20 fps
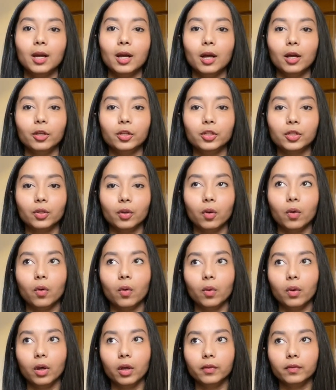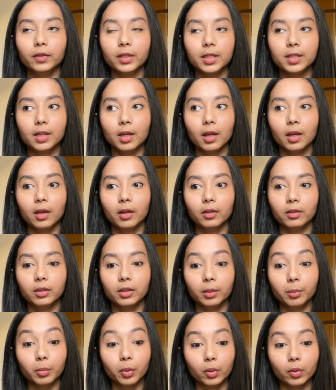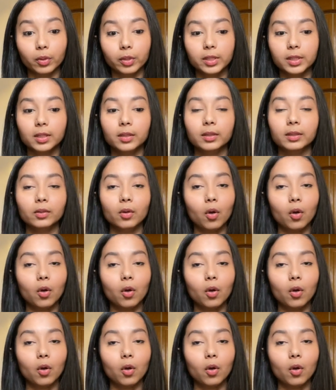So these are the boards.